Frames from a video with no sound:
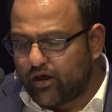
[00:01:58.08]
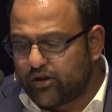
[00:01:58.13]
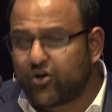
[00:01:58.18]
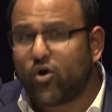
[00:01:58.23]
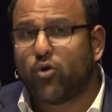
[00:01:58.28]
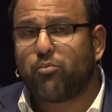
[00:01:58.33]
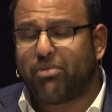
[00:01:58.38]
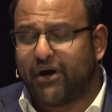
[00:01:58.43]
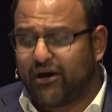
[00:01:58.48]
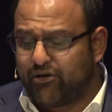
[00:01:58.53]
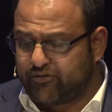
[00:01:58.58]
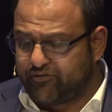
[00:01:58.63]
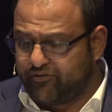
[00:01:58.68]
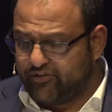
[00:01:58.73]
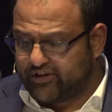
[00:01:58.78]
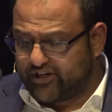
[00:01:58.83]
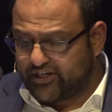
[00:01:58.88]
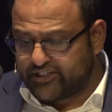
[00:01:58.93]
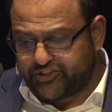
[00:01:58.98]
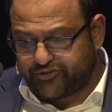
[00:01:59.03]
No
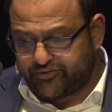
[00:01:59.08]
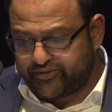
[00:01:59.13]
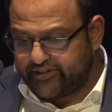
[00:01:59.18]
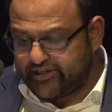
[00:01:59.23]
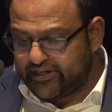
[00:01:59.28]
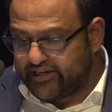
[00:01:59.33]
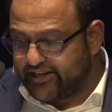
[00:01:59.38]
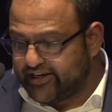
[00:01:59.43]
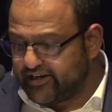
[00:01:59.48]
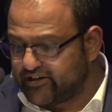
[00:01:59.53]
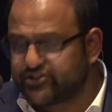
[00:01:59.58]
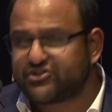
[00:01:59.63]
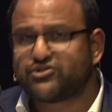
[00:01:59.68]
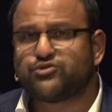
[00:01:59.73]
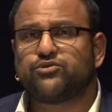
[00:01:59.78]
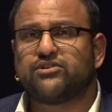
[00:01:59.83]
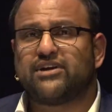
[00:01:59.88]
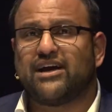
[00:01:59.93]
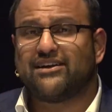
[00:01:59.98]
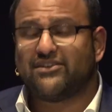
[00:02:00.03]
powerful country adheres
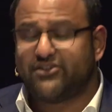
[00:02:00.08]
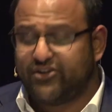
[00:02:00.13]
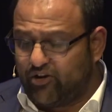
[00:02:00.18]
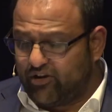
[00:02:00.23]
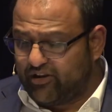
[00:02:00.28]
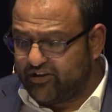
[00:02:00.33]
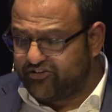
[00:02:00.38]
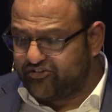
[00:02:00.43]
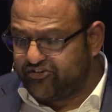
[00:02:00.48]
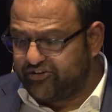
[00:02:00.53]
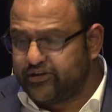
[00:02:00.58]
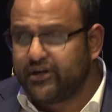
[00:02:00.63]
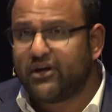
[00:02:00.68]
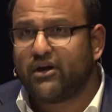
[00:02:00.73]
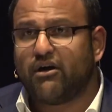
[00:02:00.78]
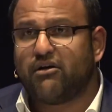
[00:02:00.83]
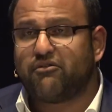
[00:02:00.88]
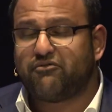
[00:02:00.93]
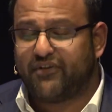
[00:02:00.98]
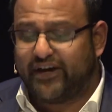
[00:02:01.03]
to an ideology
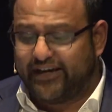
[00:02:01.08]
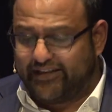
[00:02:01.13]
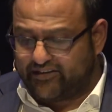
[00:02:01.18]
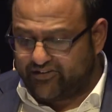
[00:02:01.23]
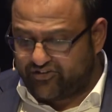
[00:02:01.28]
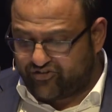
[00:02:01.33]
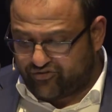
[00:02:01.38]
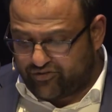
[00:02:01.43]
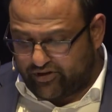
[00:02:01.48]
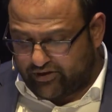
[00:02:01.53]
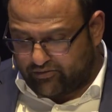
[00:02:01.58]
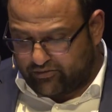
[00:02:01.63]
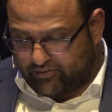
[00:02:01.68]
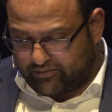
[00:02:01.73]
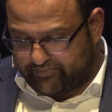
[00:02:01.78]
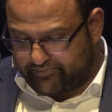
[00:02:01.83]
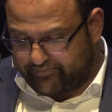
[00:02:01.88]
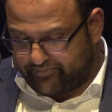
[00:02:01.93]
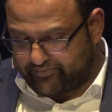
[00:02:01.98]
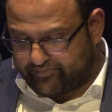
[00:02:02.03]
of violent struggle.